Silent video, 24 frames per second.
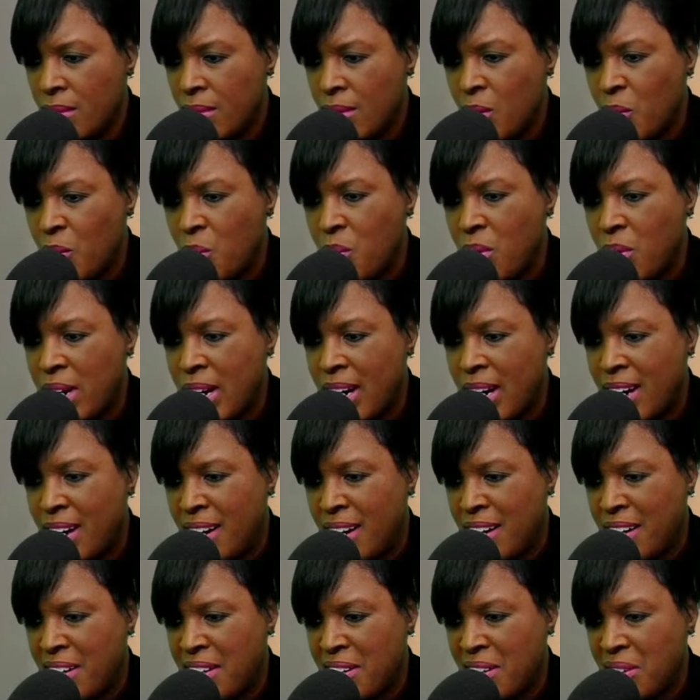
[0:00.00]

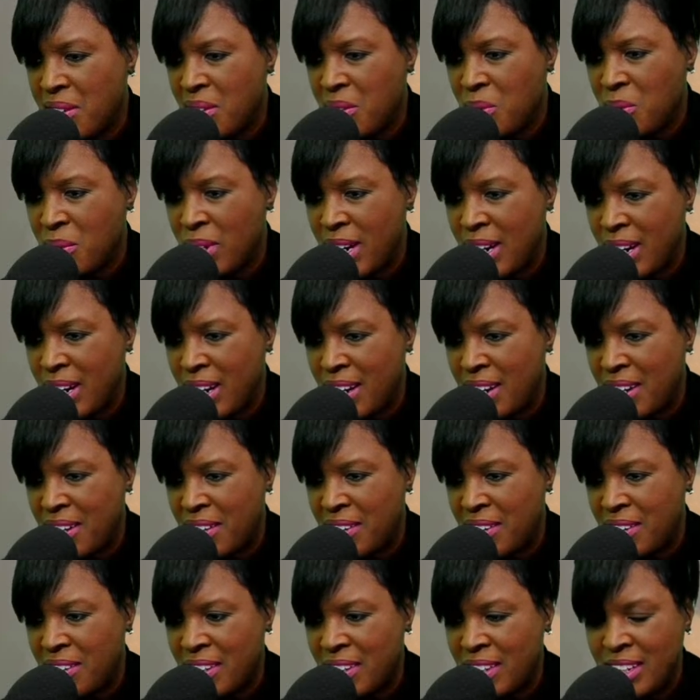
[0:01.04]
Wow.
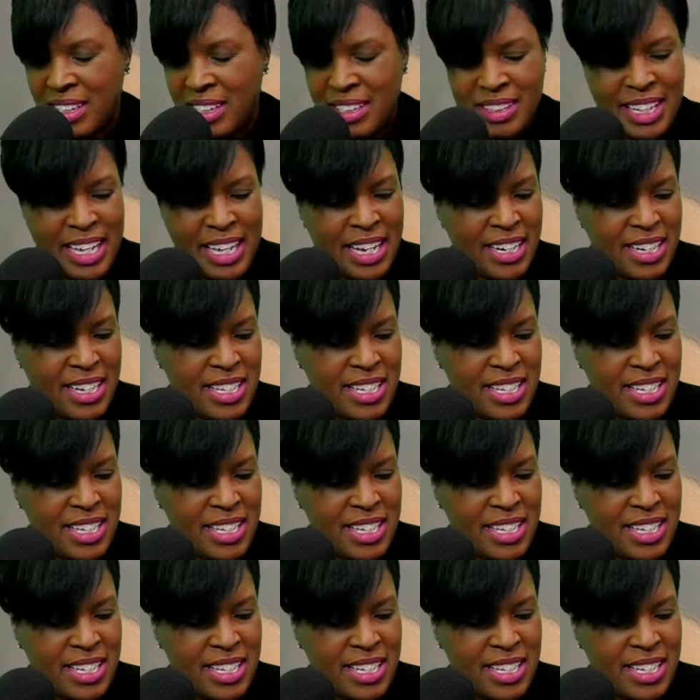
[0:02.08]
Wow. That is